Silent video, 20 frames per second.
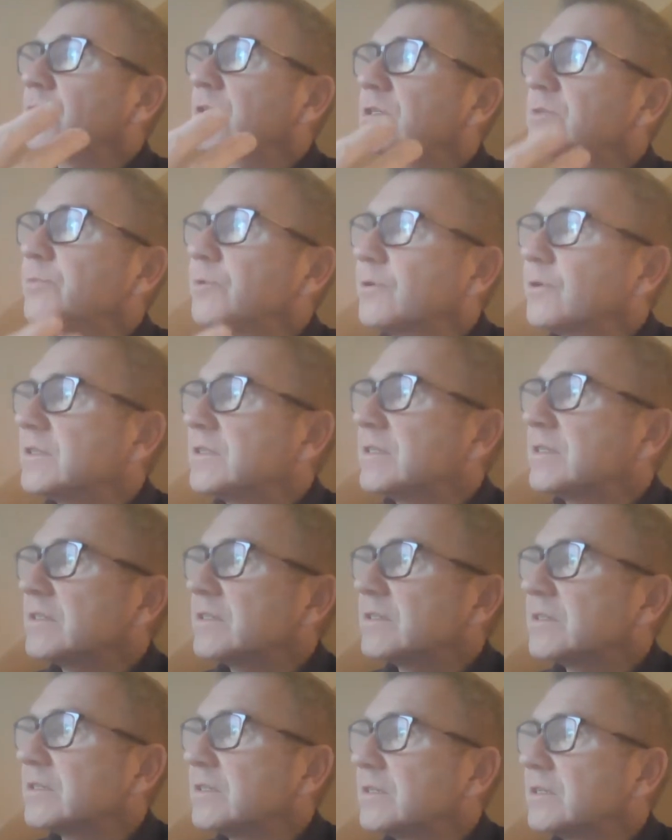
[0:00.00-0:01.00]
experience
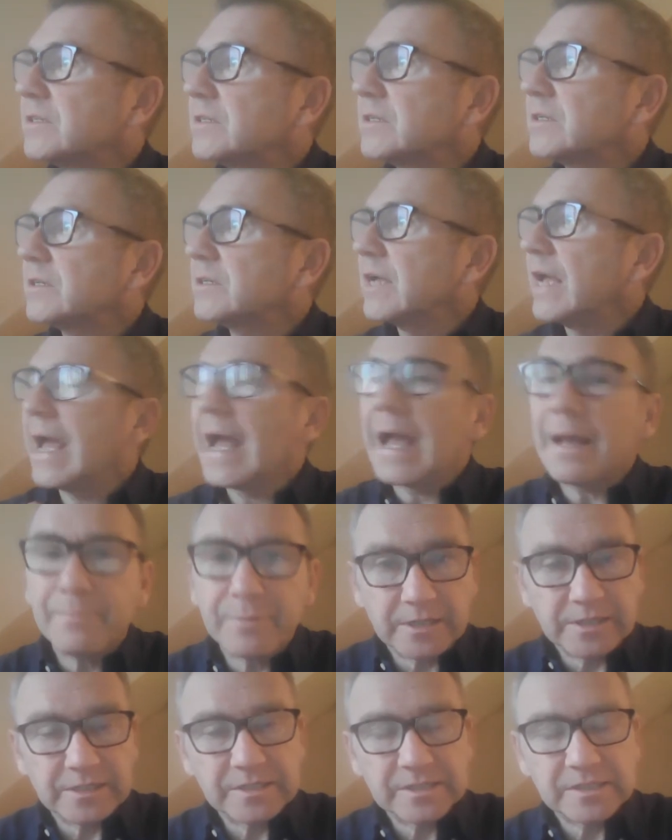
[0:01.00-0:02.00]
is, uh,
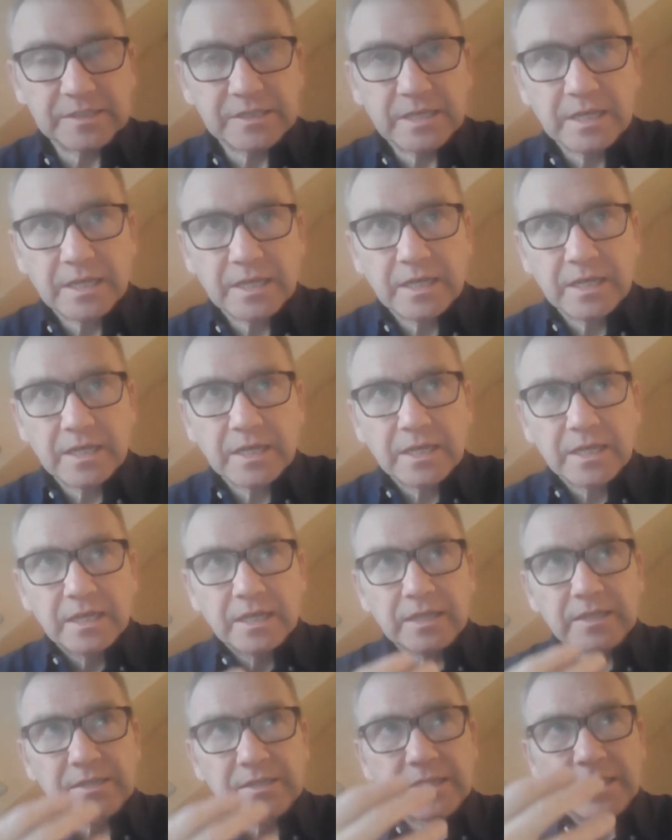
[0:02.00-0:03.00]
happens
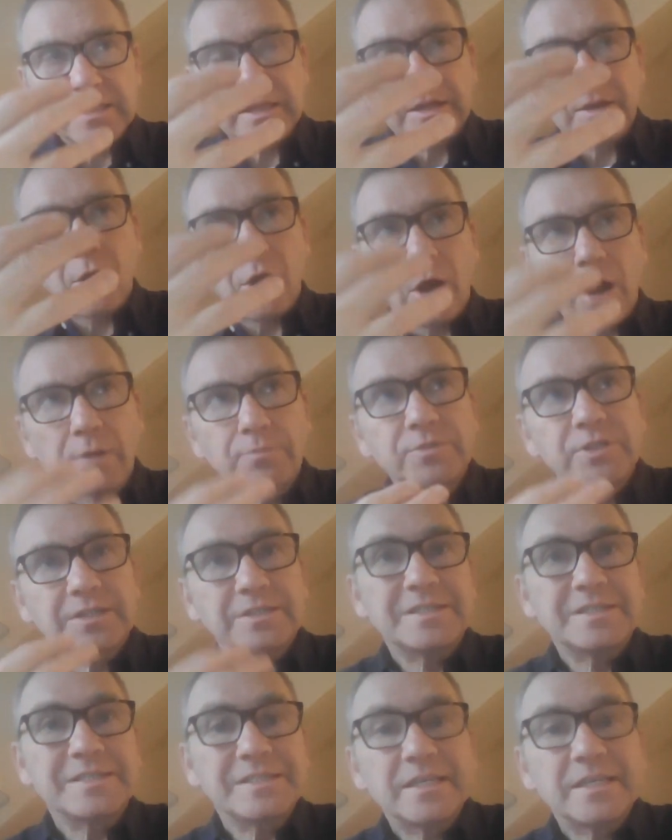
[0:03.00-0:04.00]
is that the
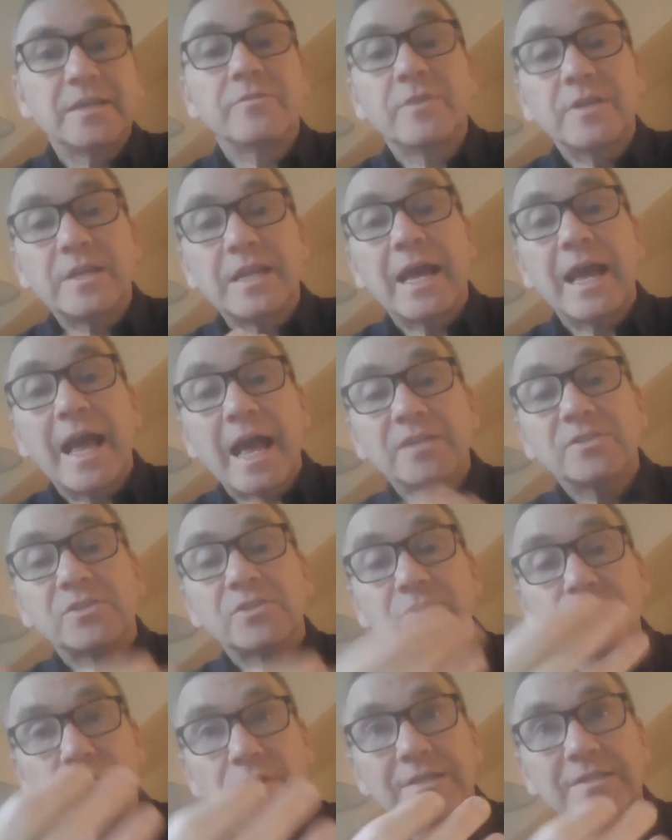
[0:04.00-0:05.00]
object is given as
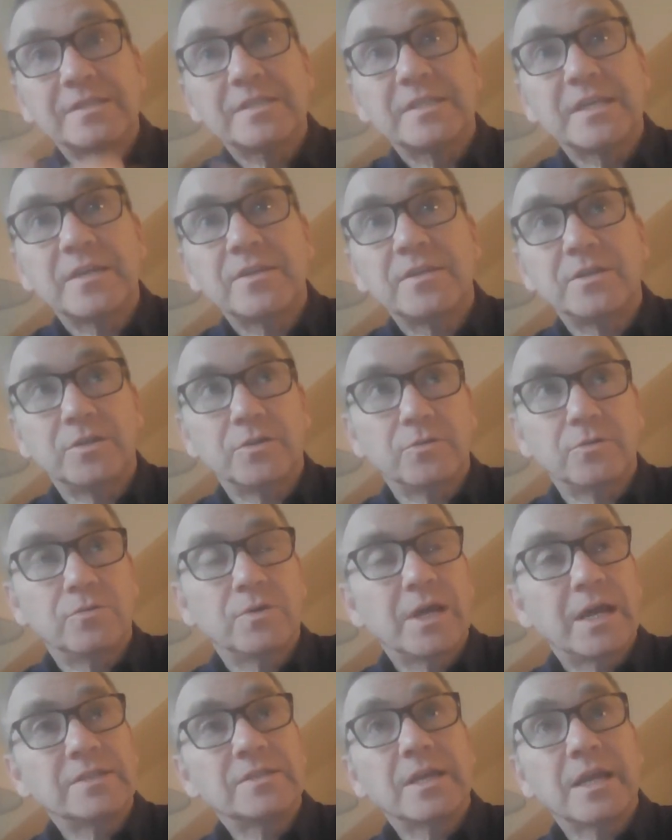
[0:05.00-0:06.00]
transcending you
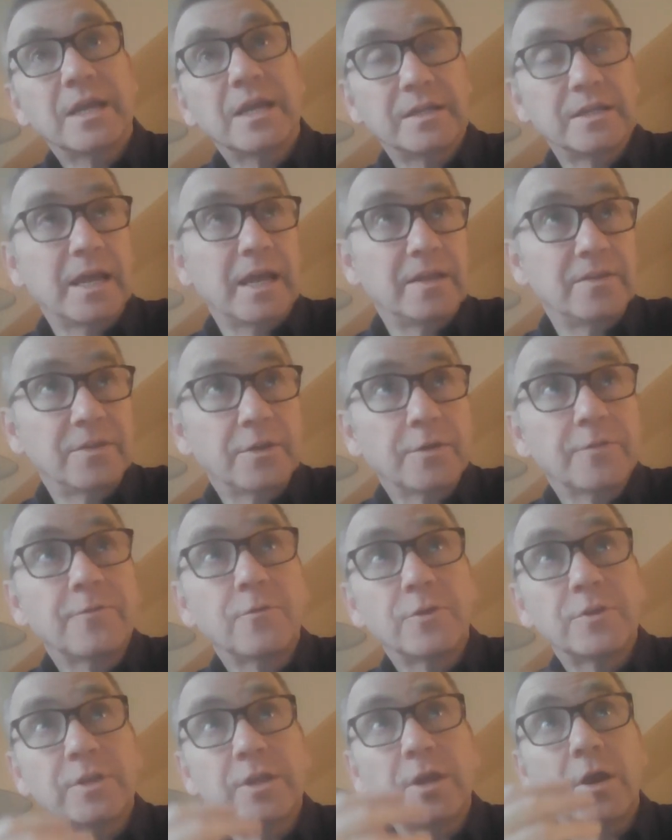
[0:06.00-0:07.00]
as and and
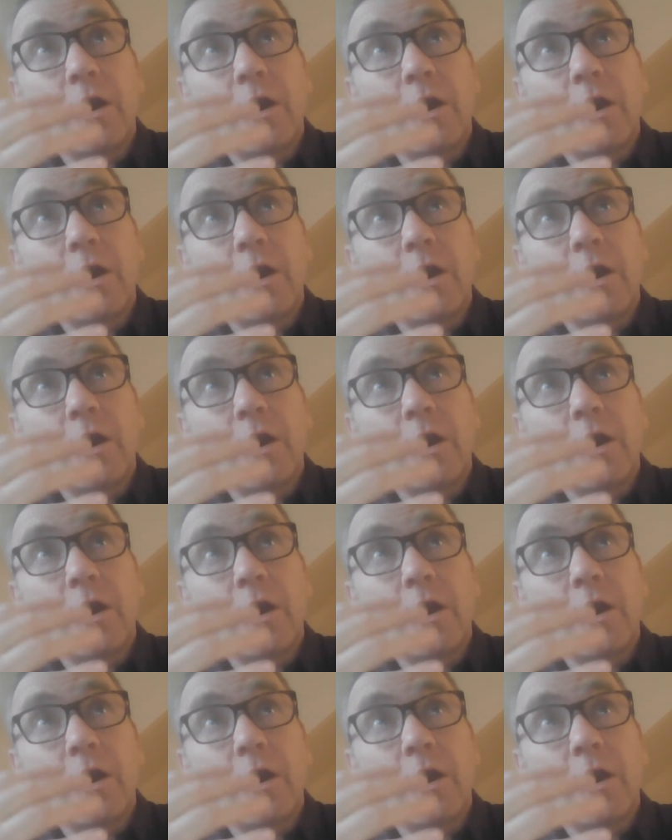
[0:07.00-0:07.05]
therefore the